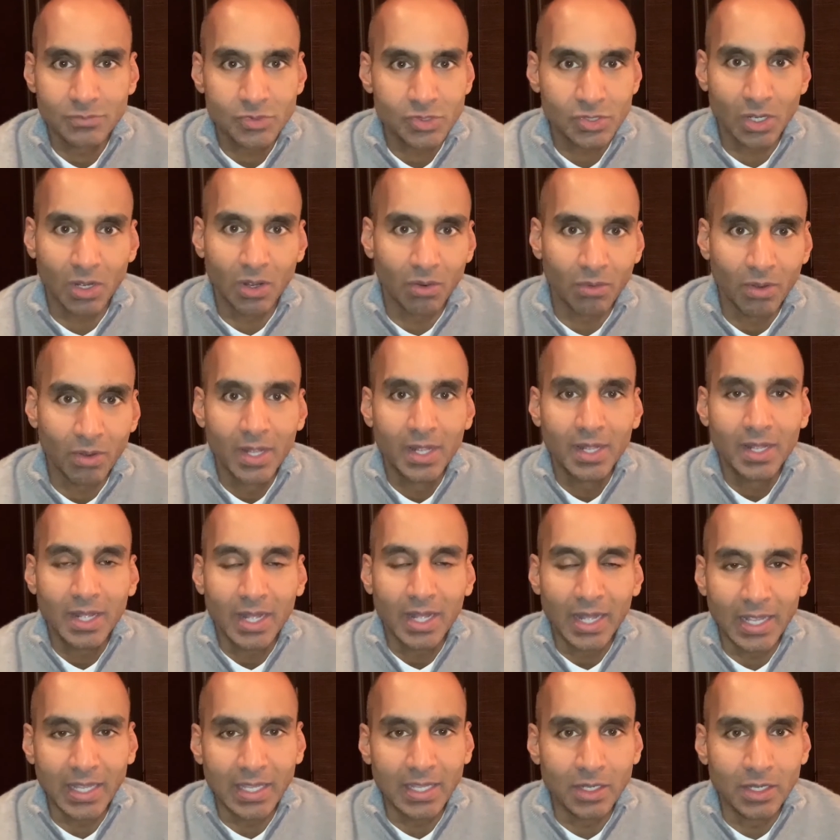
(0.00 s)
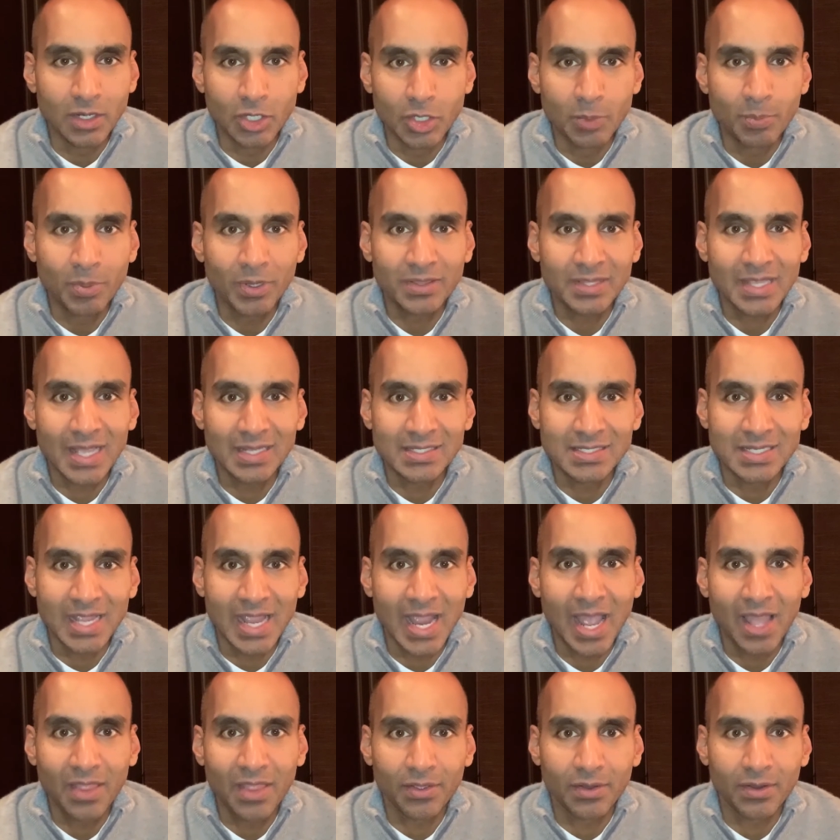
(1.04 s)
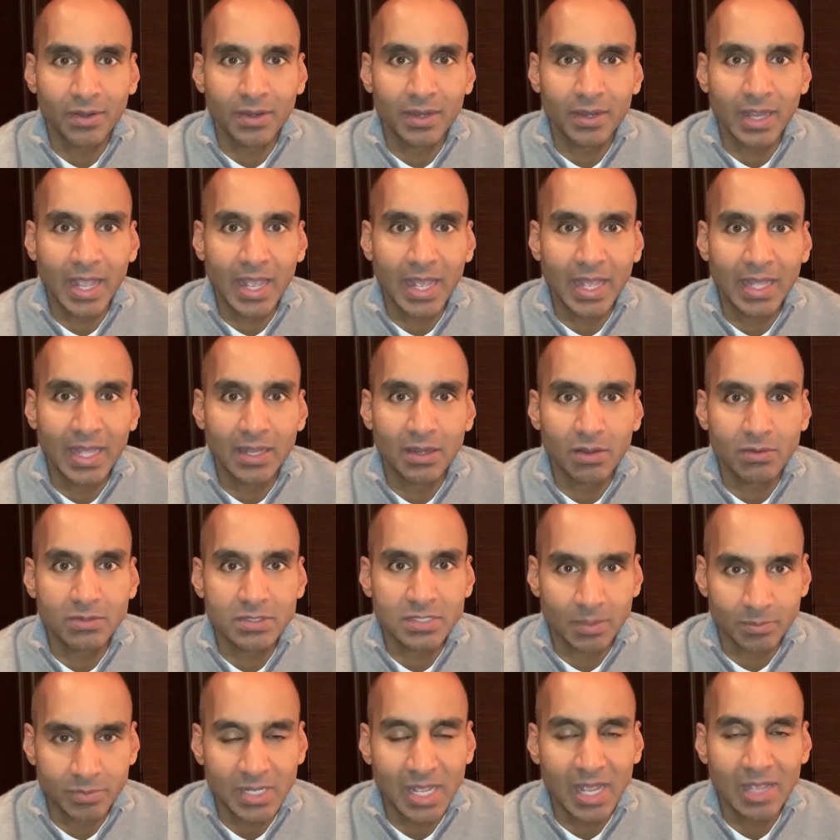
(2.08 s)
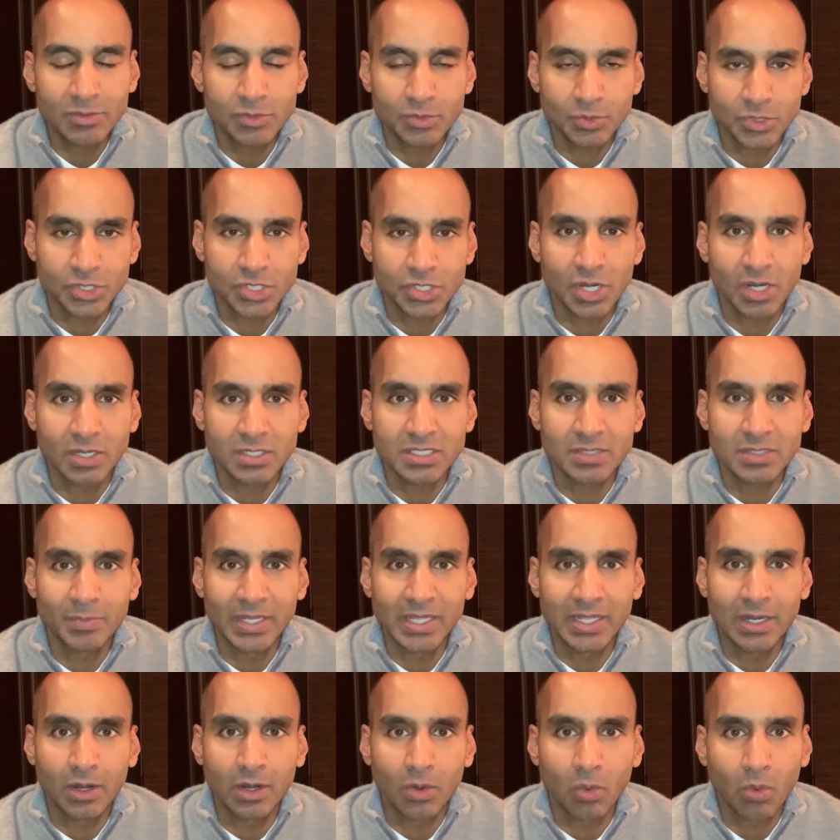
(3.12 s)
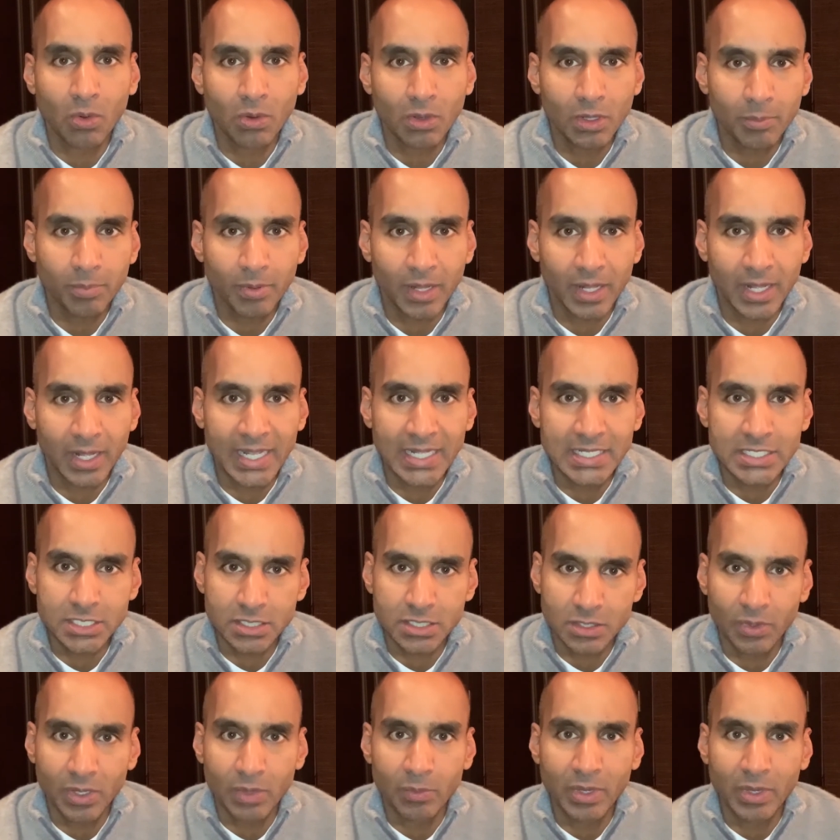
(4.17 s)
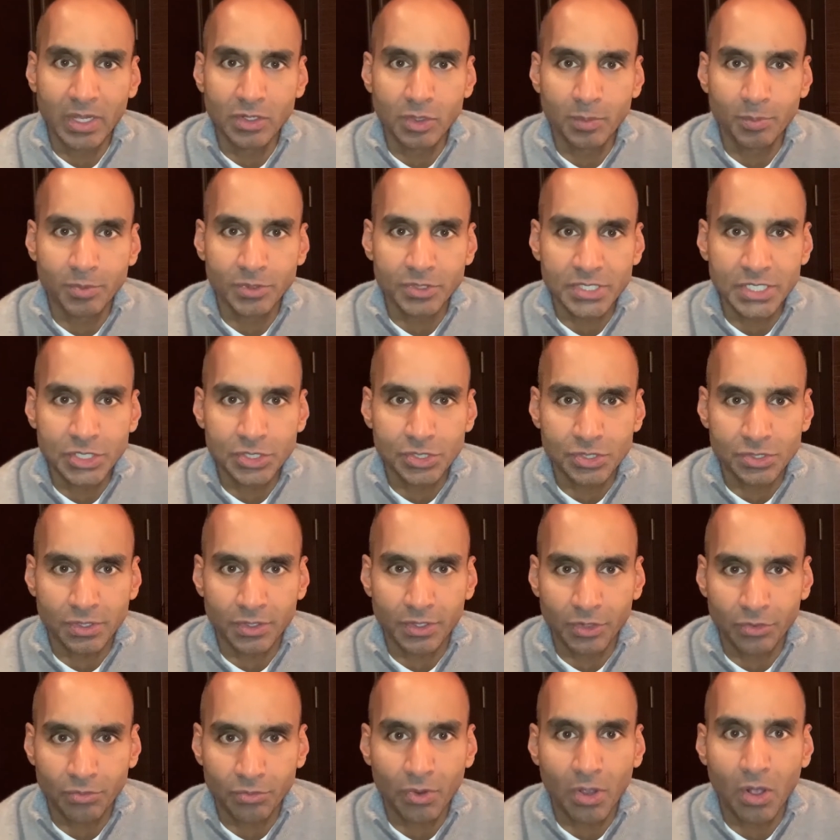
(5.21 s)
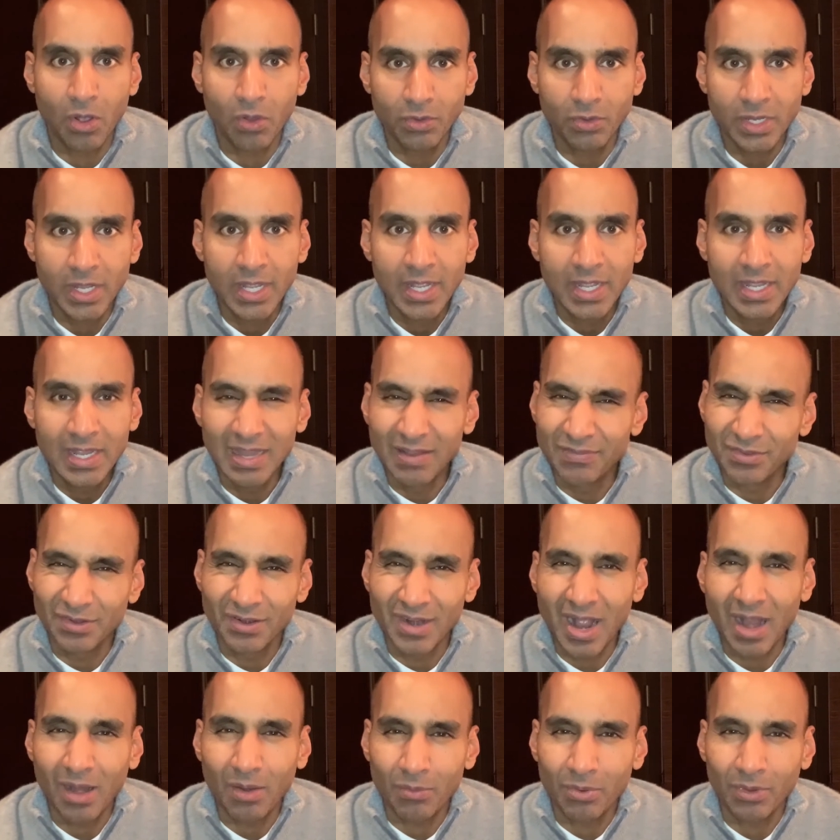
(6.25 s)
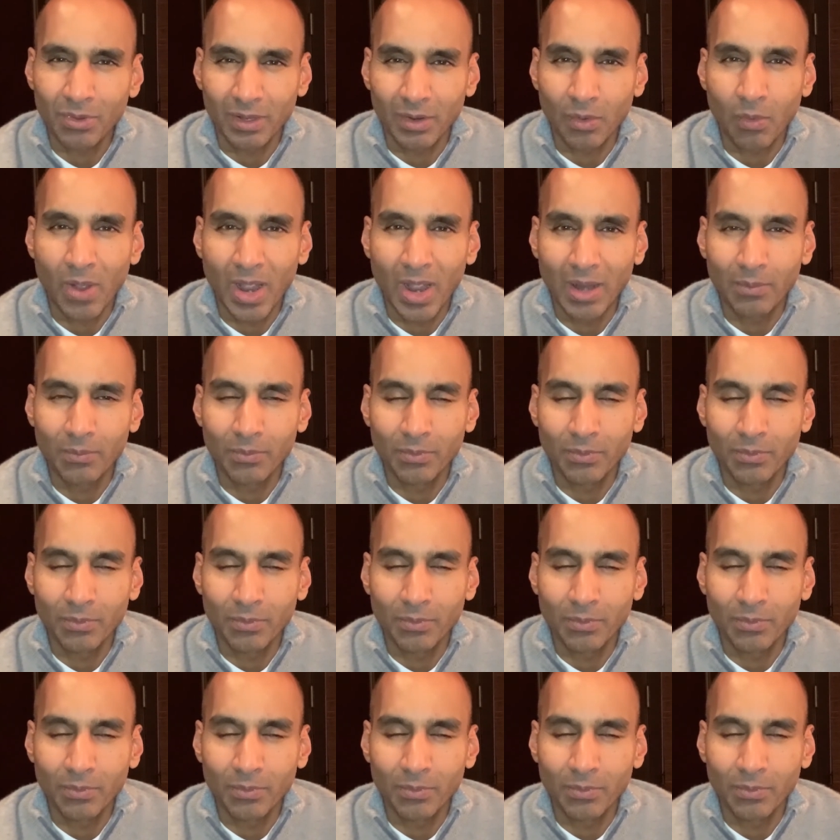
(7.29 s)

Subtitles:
So, you put that together, and sometimes we'll start somebody in an oral appliance knowing we can do procedures on the throat if they're not quite,